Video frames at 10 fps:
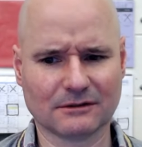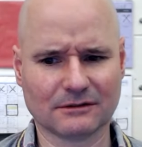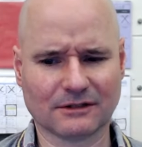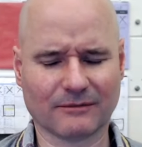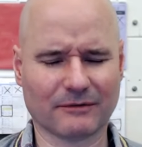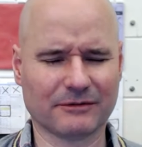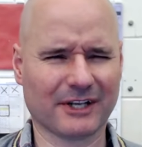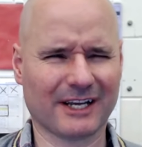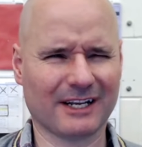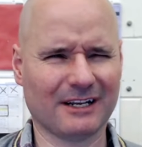Some have
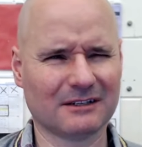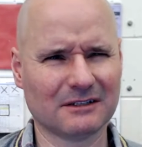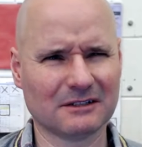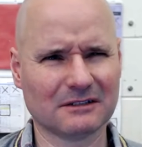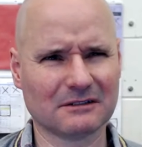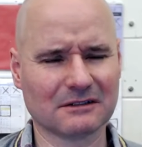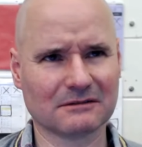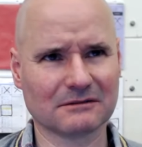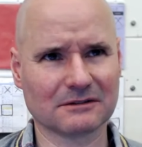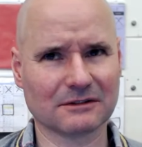said, I'm
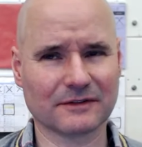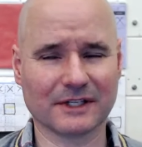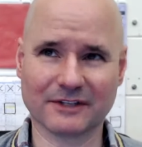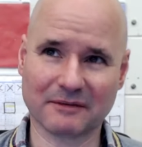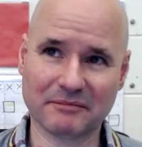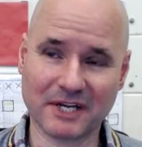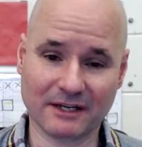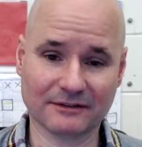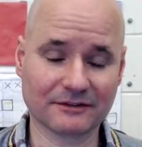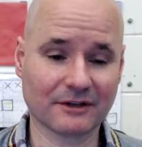not sure if they said
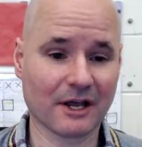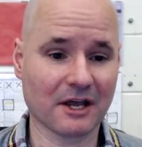peace.